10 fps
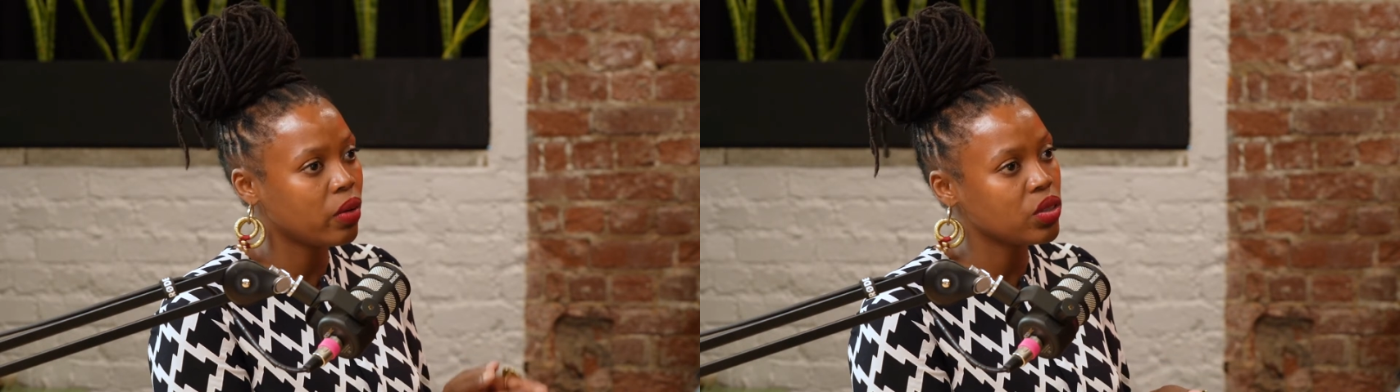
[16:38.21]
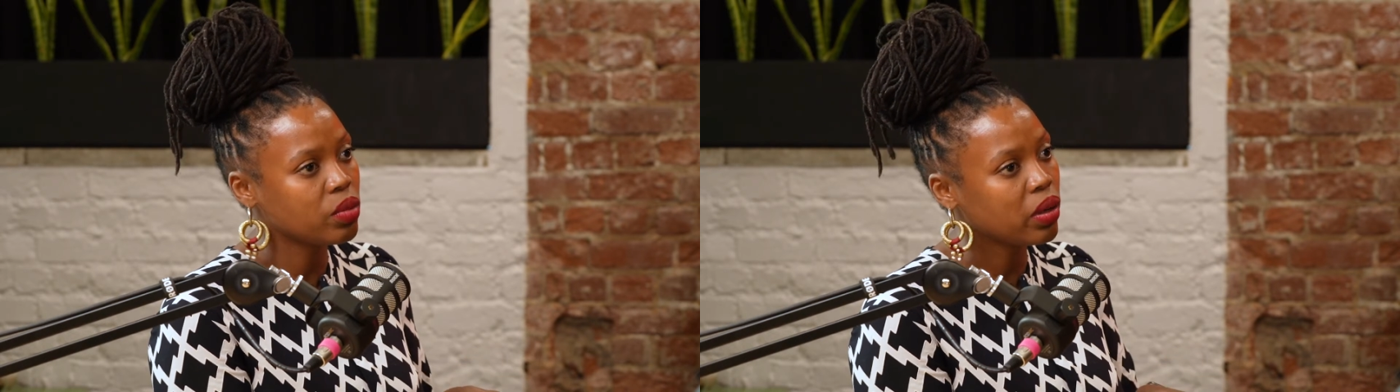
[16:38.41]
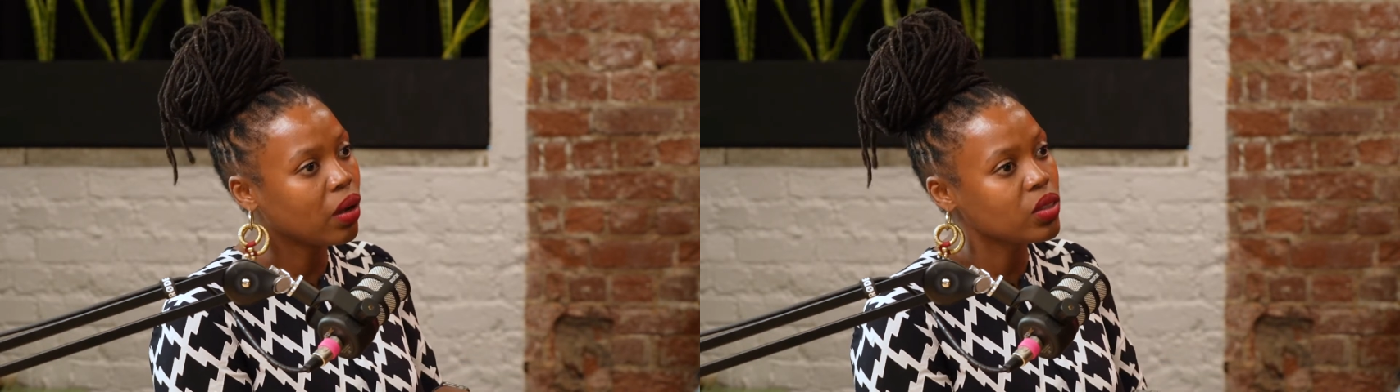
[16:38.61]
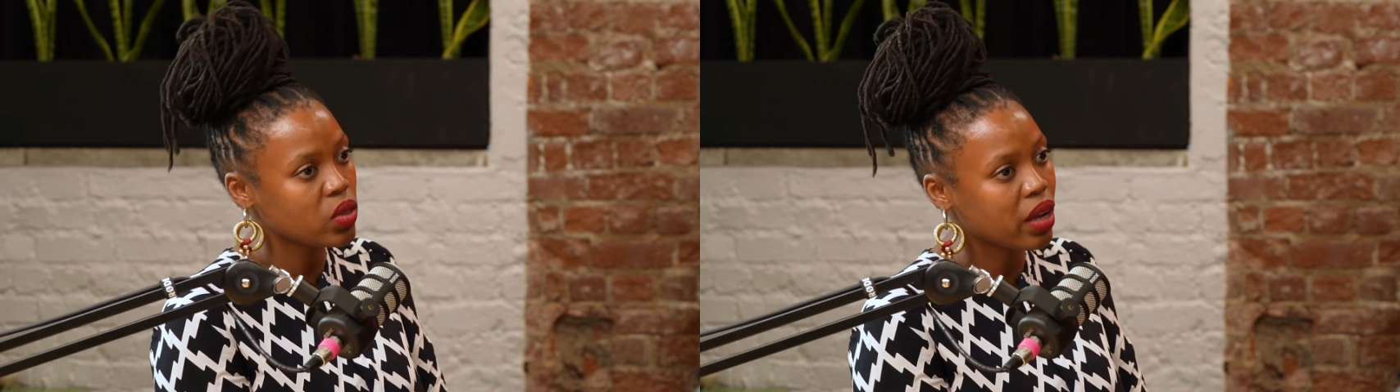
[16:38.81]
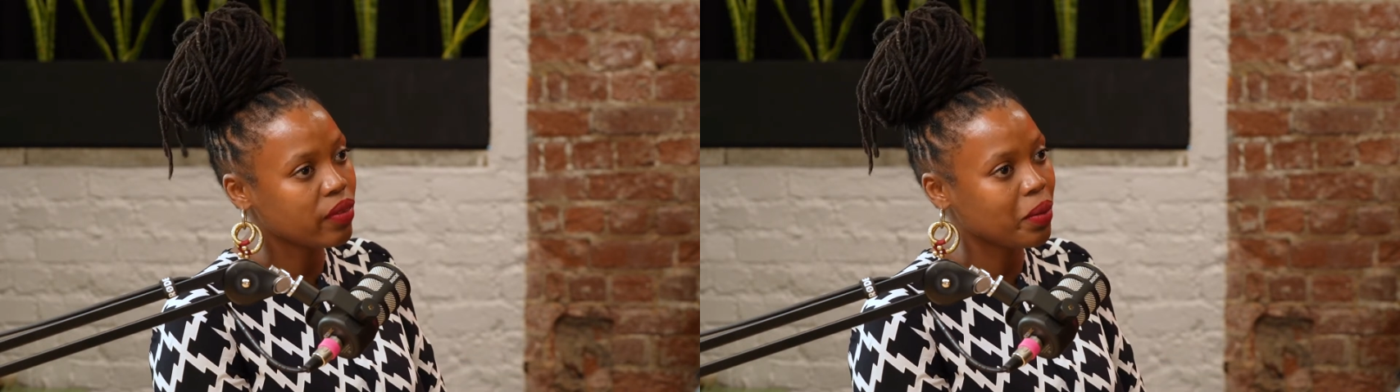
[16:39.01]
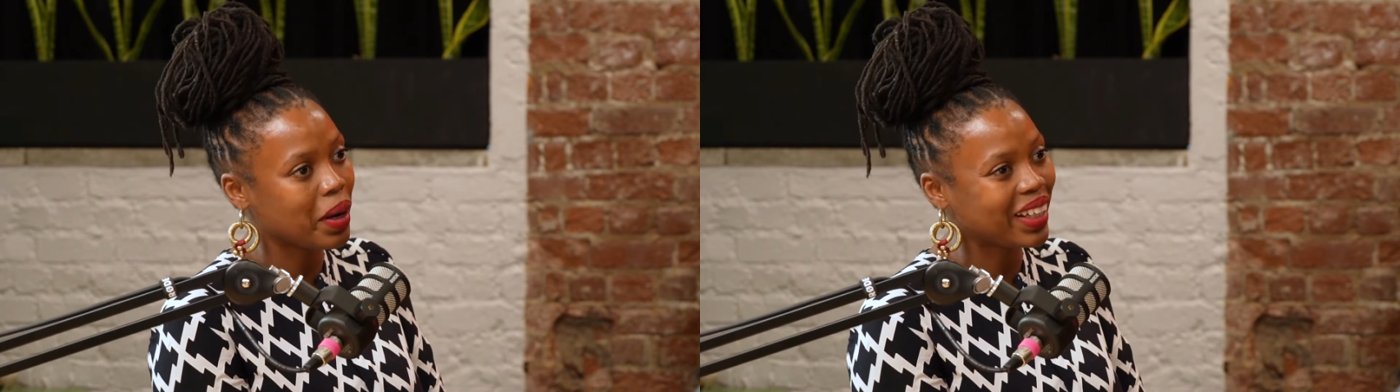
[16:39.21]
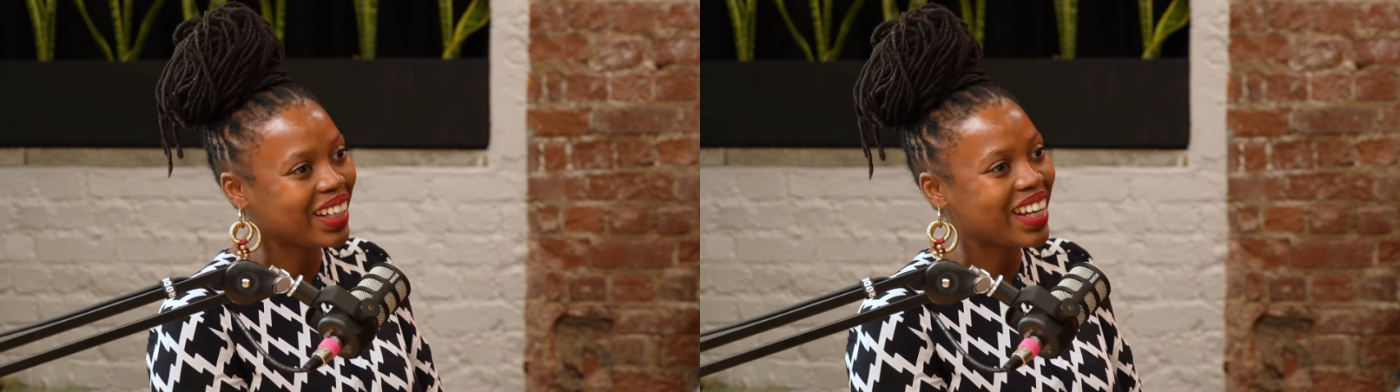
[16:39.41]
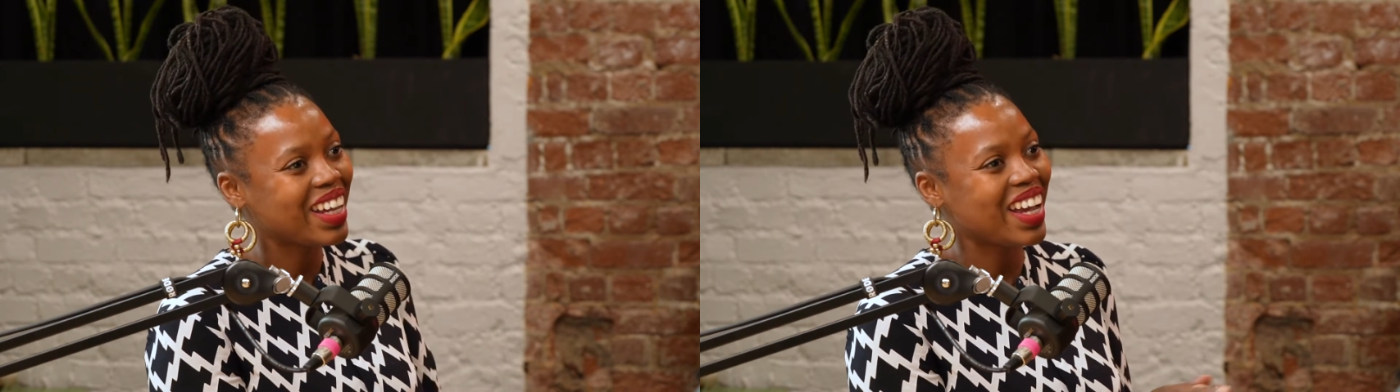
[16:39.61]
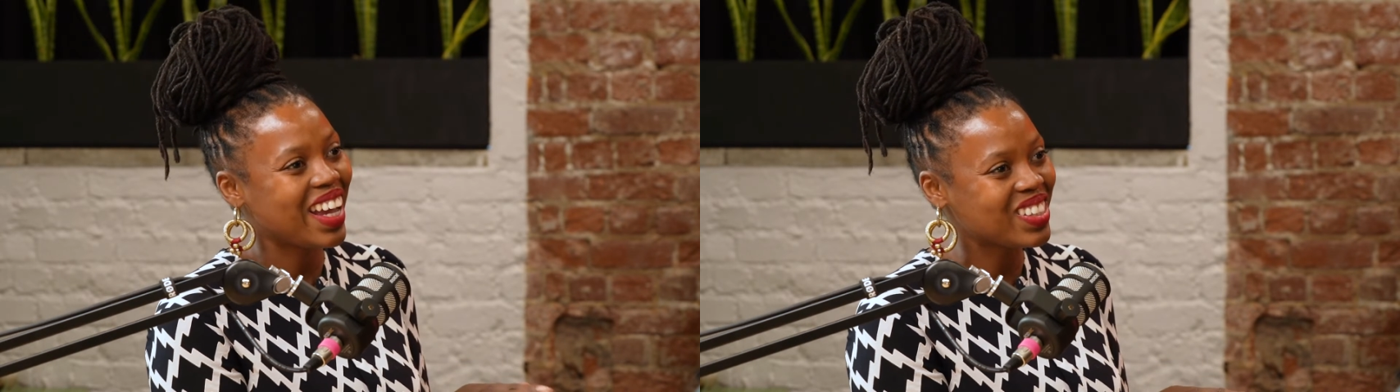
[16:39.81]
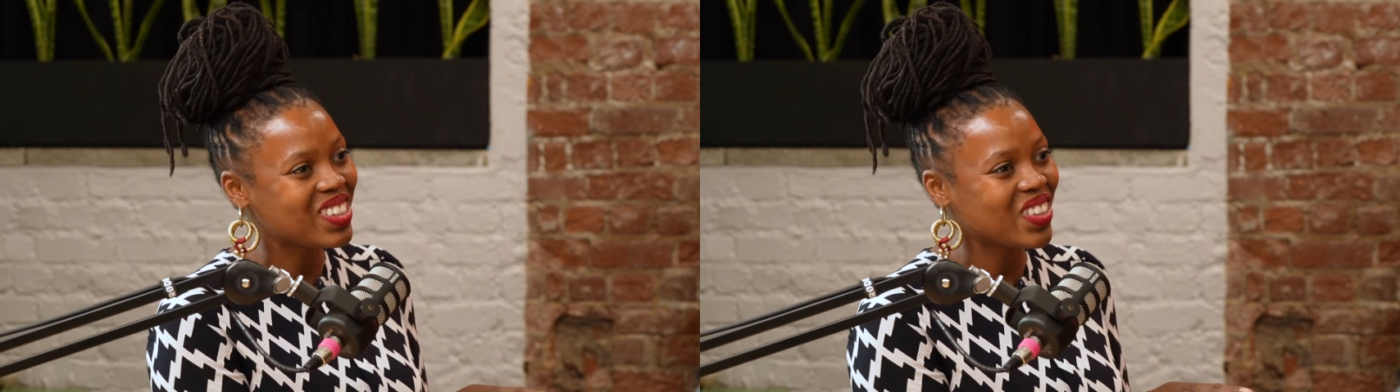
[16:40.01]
ocean belongs to everyone. And